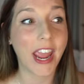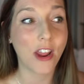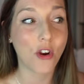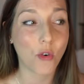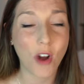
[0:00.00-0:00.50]

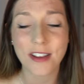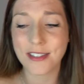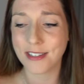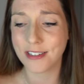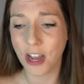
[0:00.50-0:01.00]
a
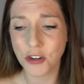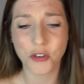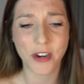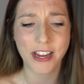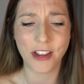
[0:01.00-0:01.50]

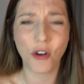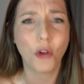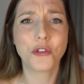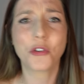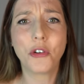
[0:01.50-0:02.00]
cross-country
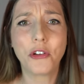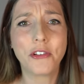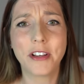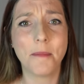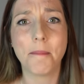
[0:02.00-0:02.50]

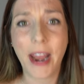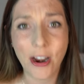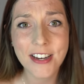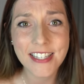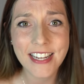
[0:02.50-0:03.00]
cultural
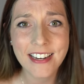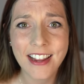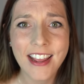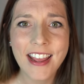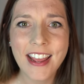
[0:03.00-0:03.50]

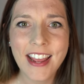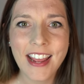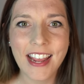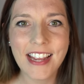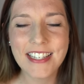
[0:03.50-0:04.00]
comparison,
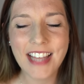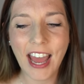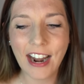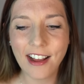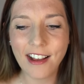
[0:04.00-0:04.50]
is
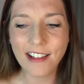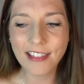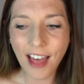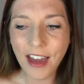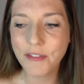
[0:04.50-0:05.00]
that a
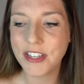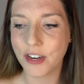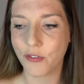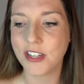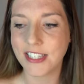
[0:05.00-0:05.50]
lot of the
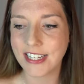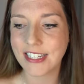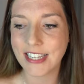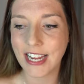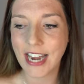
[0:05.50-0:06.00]

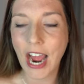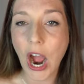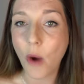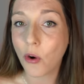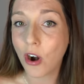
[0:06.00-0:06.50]
differences in
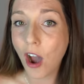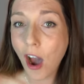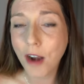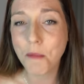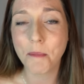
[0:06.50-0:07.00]
our
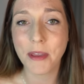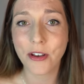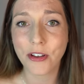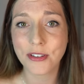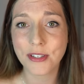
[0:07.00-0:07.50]

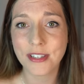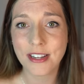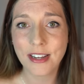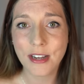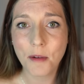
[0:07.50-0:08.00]
automobiles
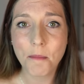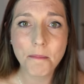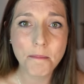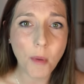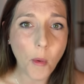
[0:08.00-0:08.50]

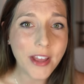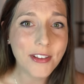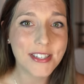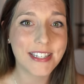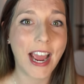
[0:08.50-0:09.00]

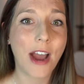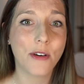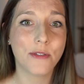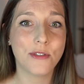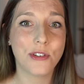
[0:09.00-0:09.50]
boils
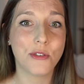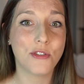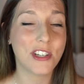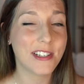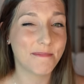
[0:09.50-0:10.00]
down to
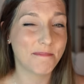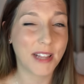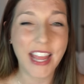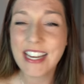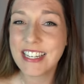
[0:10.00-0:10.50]
just
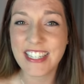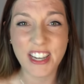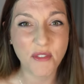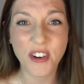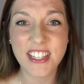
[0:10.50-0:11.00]
plain
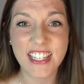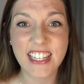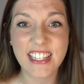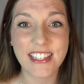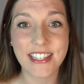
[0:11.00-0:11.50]

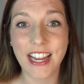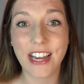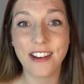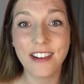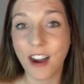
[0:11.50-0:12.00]
differences
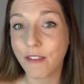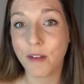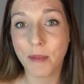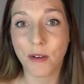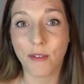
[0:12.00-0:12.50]
in
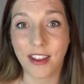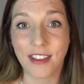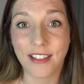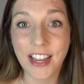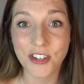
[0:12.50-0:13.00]
government
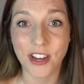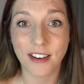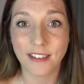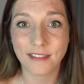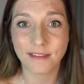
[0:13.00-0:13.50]

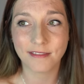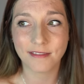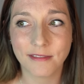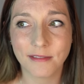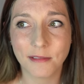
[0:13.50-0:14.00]
regulation,
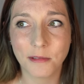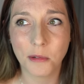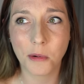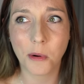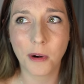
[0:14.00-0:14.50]

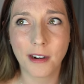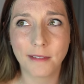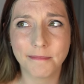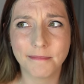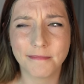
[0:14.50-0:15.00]

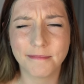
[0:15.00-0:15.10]
or